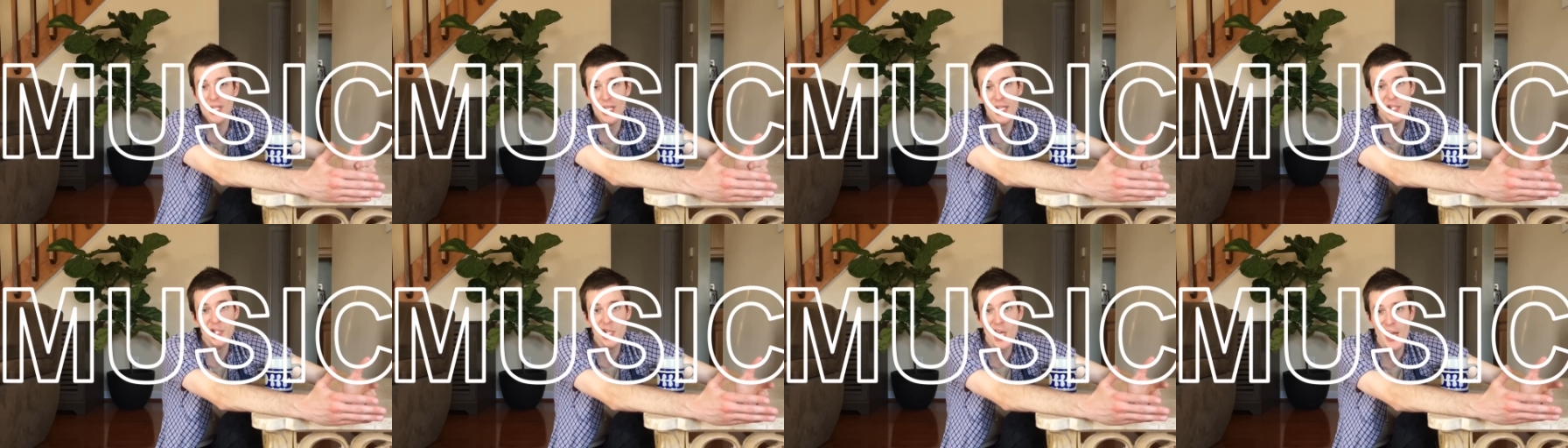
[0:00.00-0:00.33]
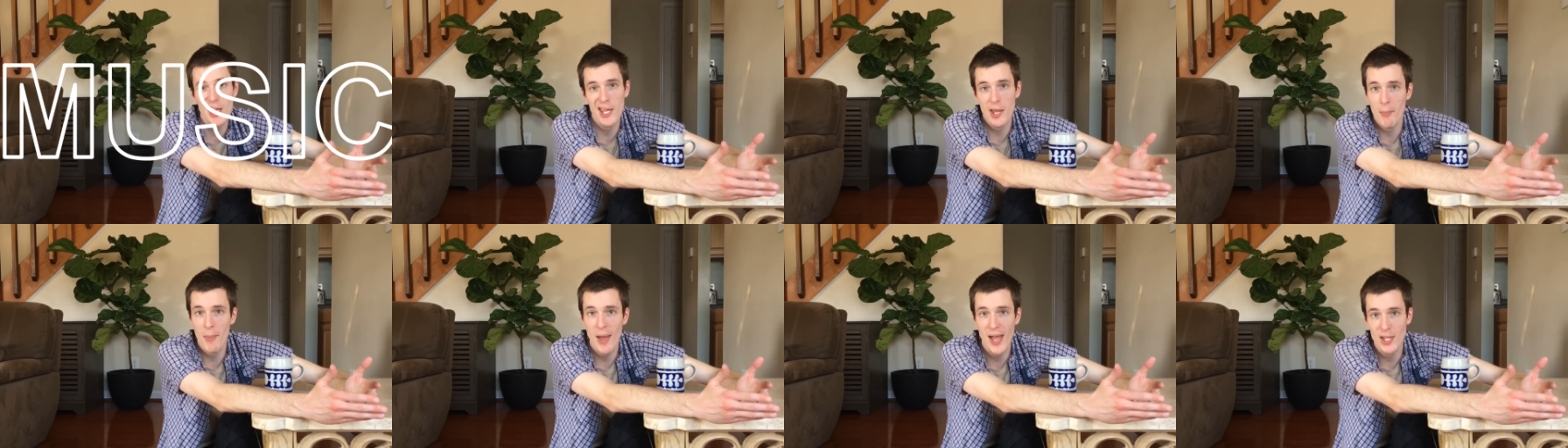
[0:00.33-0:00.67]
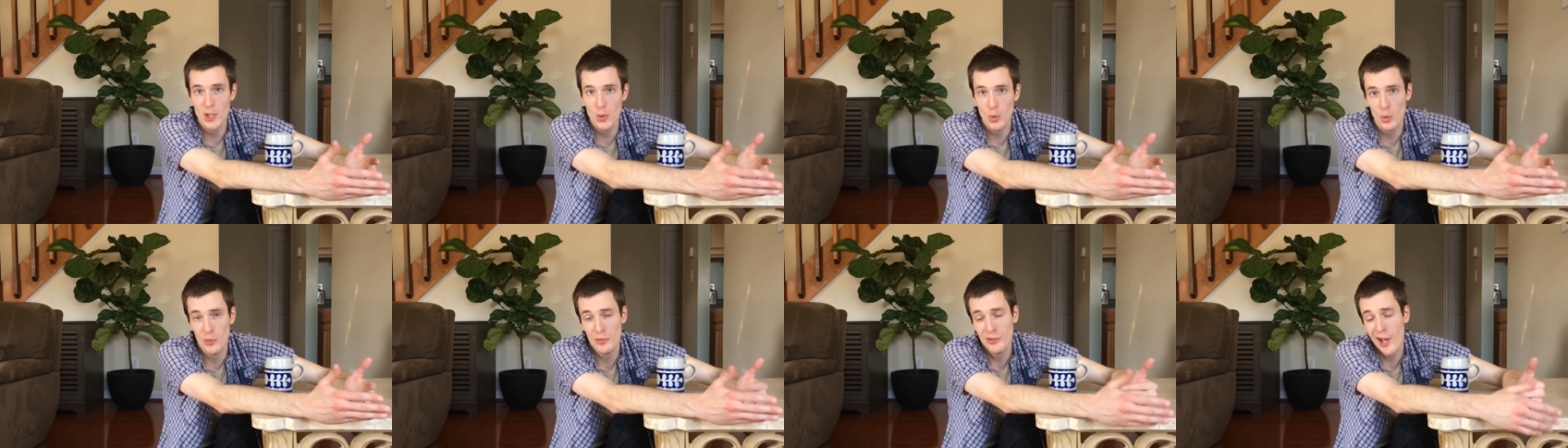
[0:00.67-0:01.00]
D J
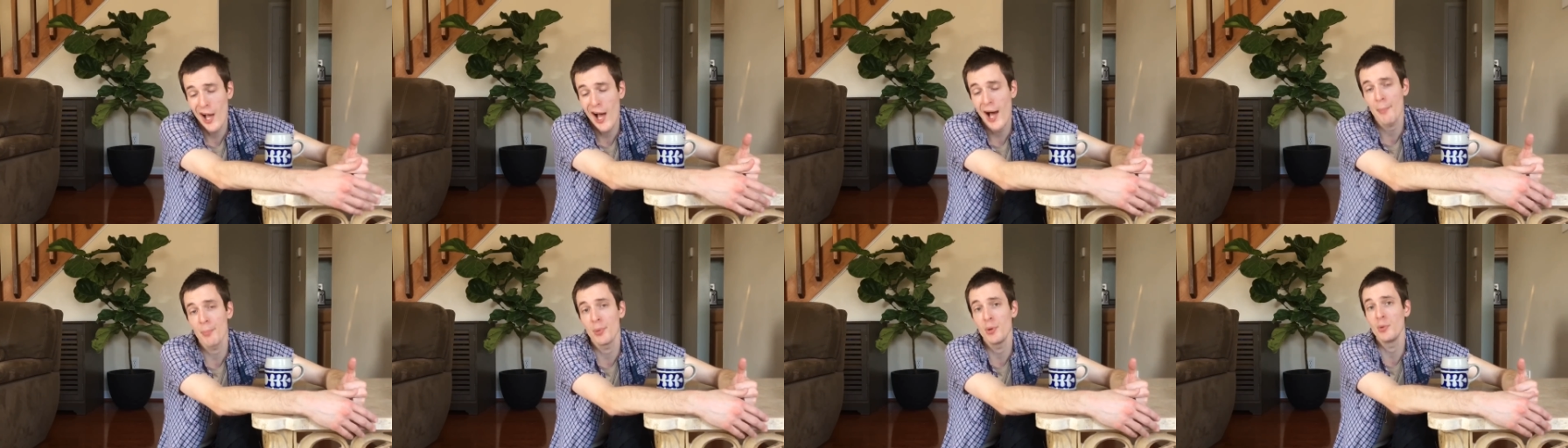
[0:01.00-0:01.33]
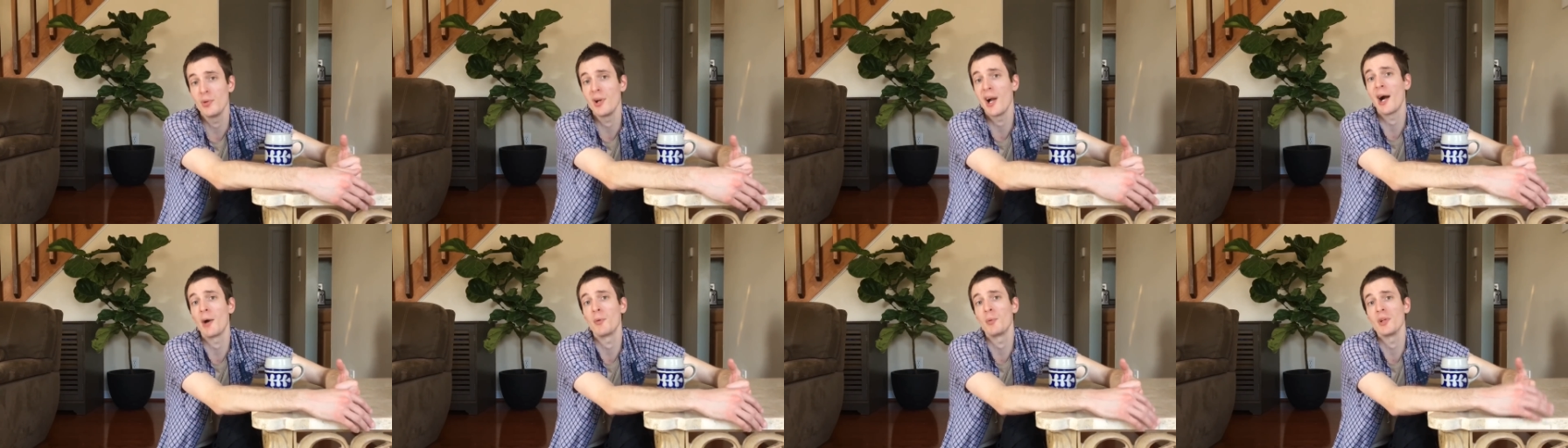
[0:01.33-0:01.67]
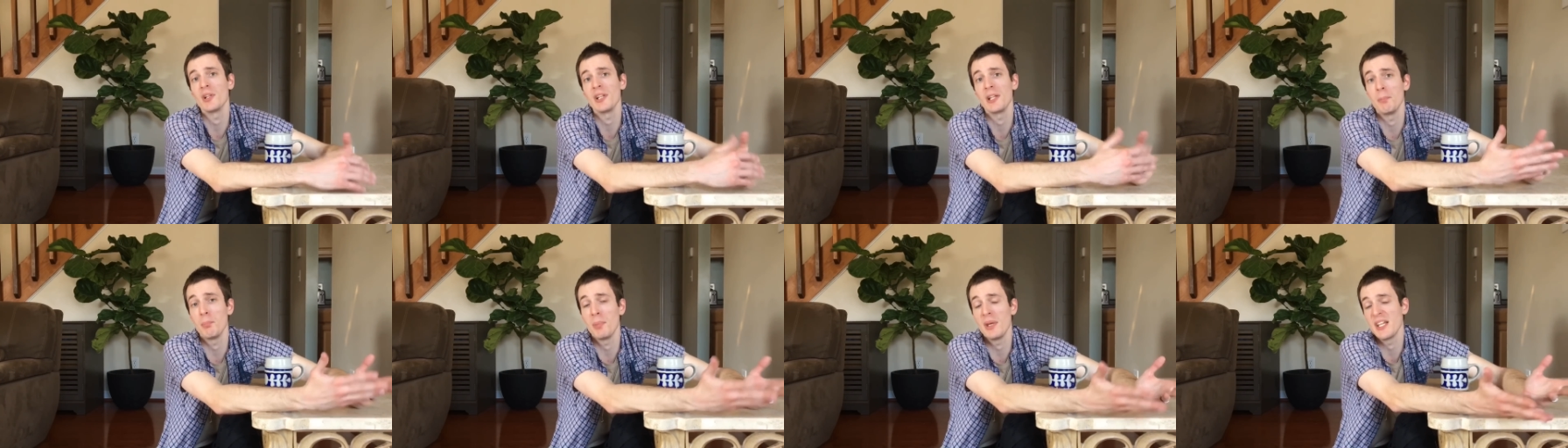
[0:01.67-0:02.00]
Emmanuel Top, who got
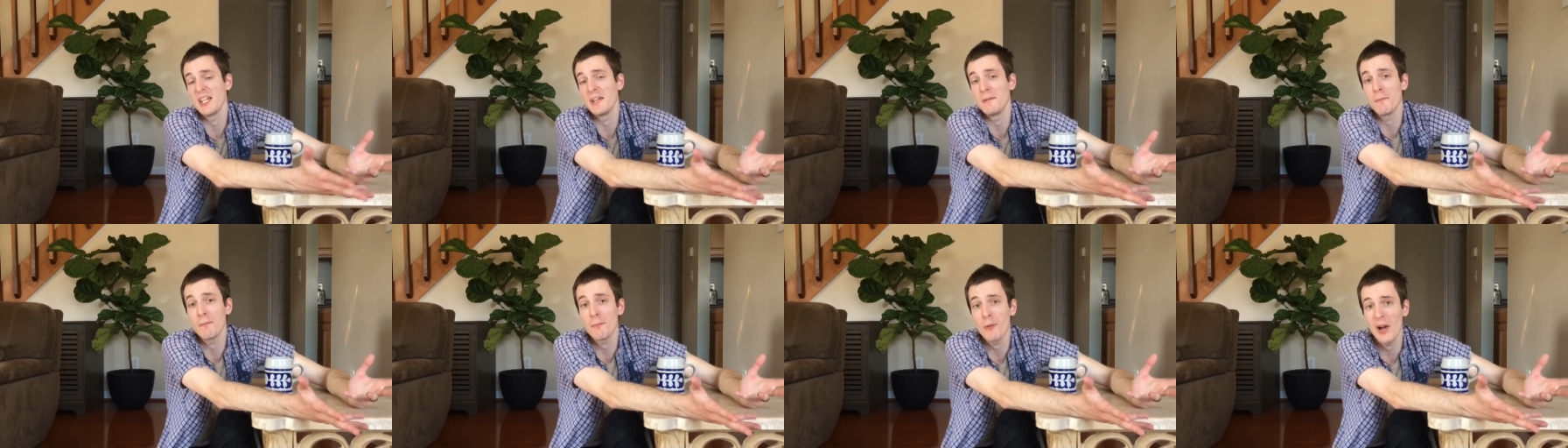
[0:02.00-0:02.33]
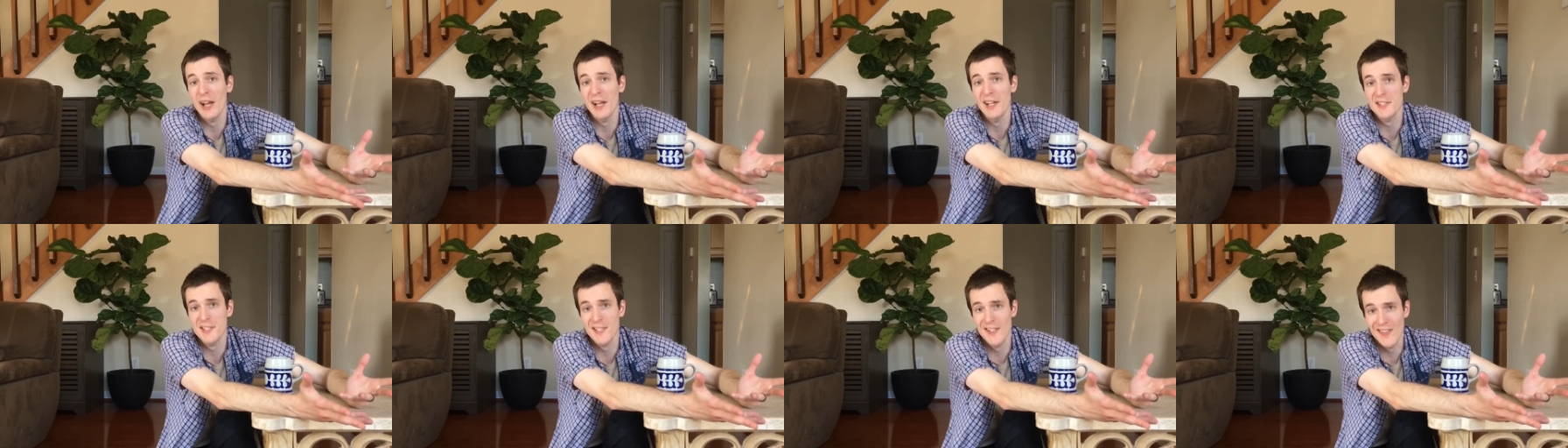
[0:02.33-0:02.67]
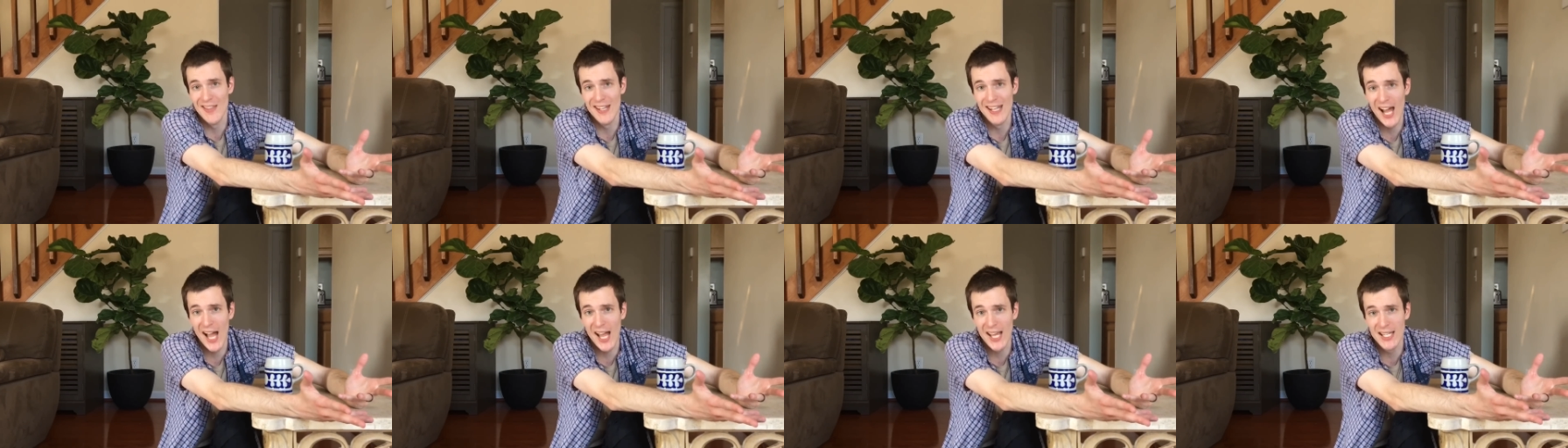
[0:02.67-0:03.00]
really big in France in
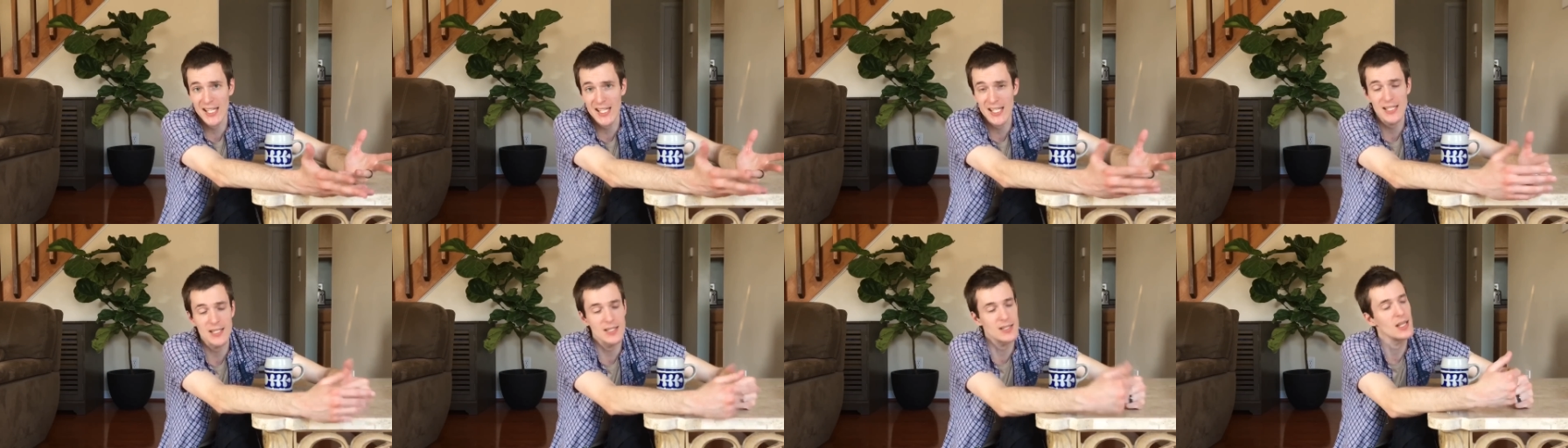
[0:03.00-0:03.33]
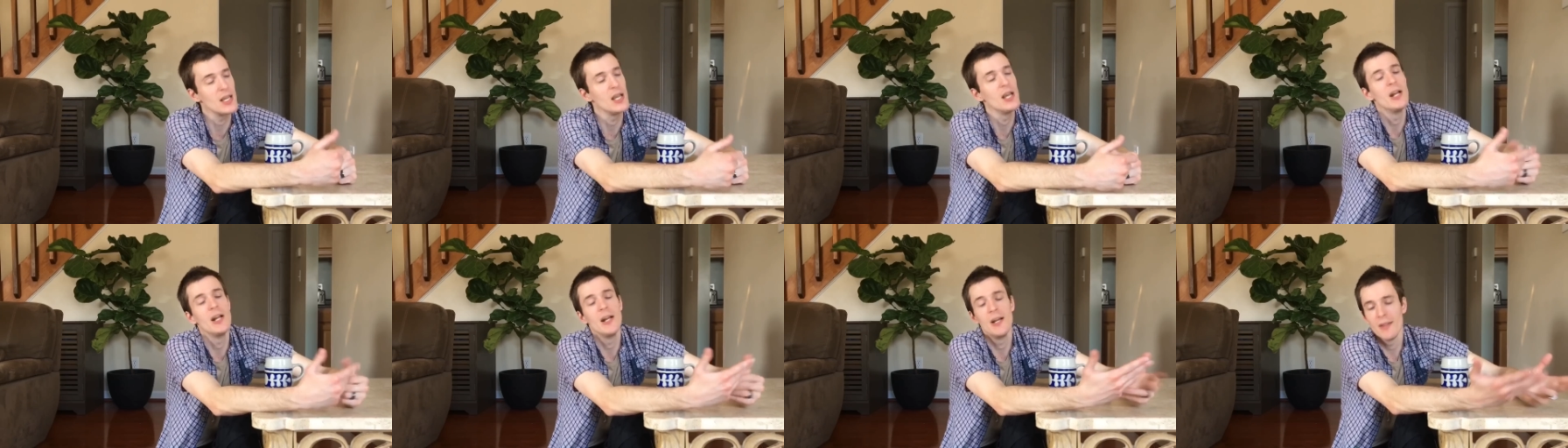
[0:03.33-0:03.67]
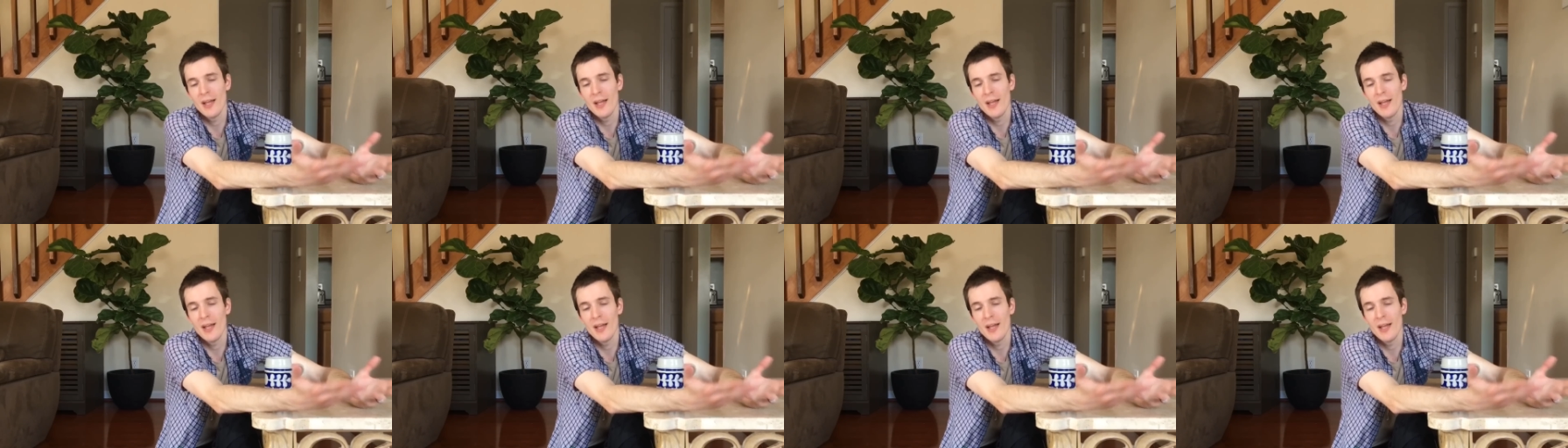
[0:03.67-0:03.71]
the nineties.